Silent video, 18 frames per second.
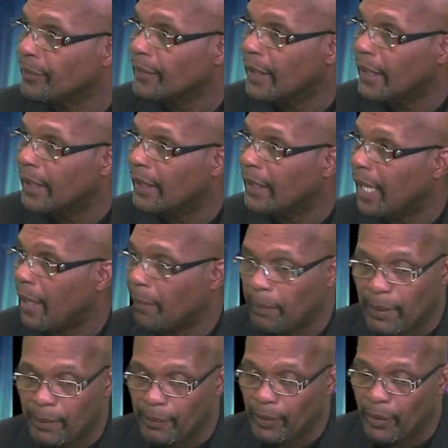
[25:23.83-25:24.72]
And a lot of
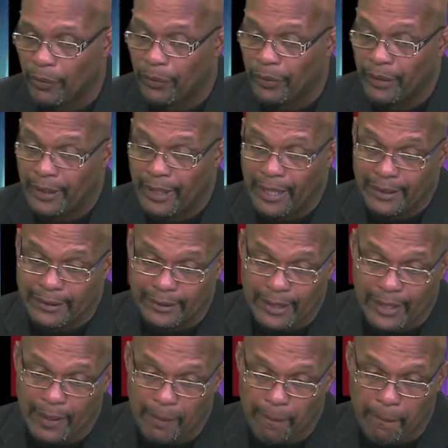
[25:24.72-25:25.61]
people don't realize
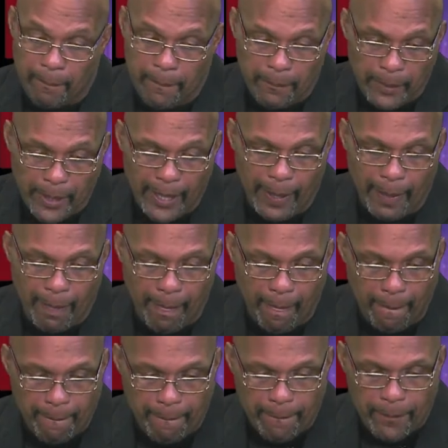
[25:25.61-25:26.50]
that. But
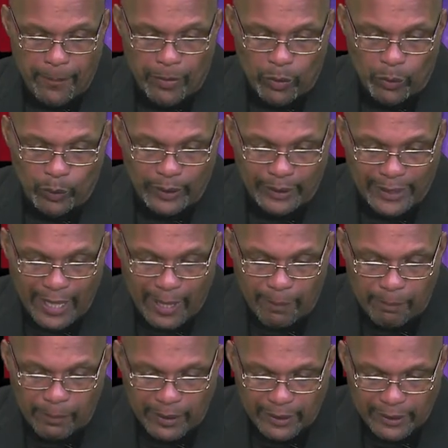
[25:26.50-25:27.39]
with
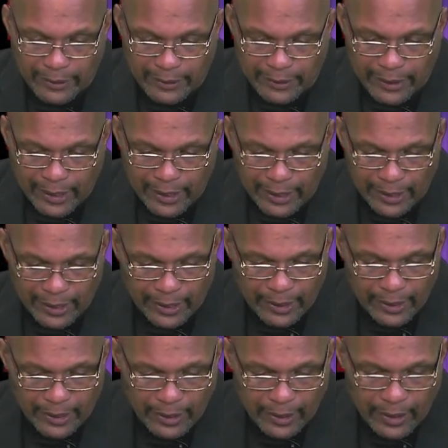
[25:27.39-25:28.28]
that being
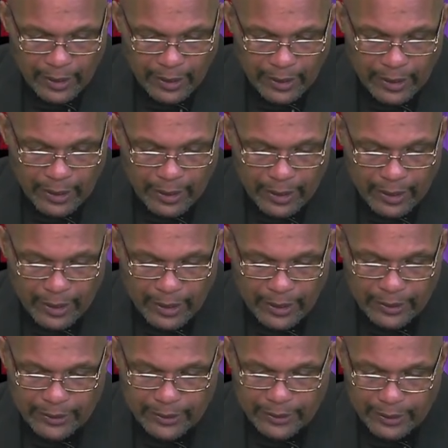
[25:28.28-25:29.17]
said,
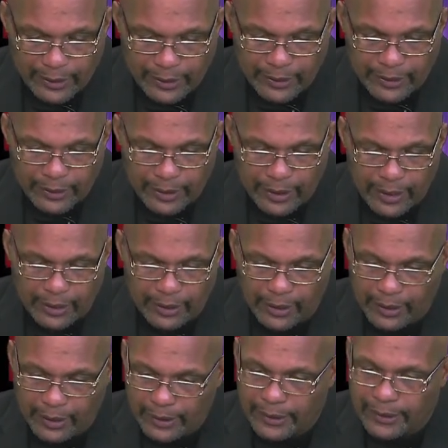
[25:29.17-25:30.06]
is this a
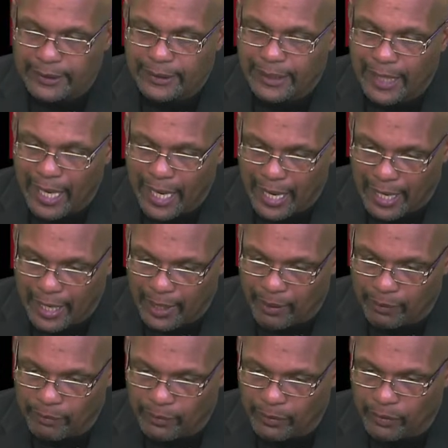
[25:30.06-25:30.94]
good
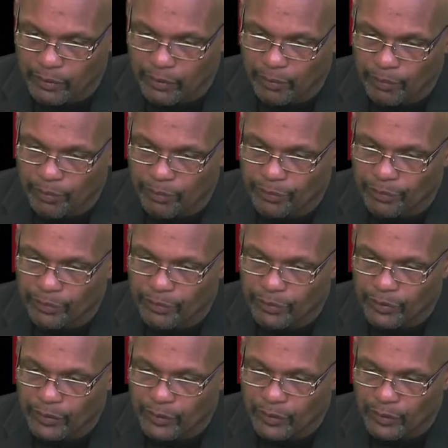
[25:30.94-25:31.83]
time
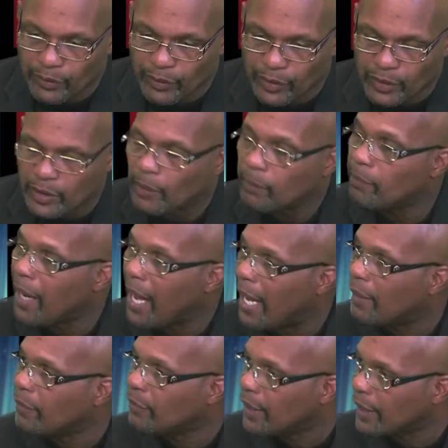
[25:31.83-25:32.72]
to
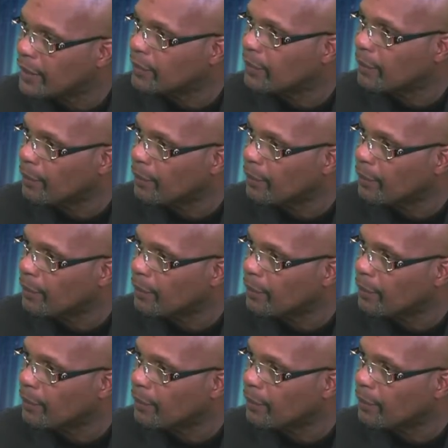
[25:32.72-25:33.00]
buy investment